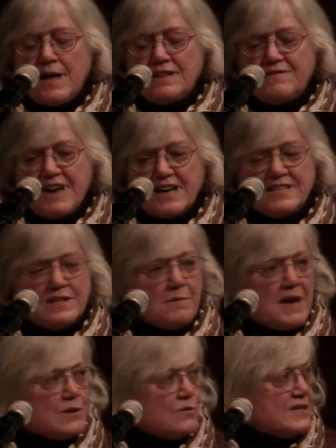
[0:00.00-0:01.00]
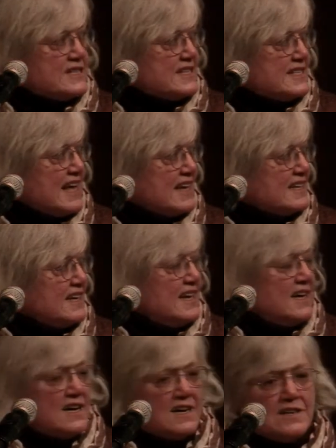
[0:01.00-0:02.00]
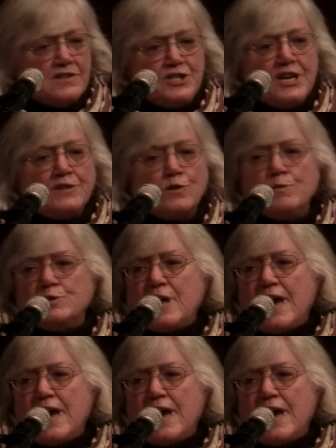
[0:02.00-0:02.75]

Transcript: the fact of the matter is, is that uh, Qianlong was,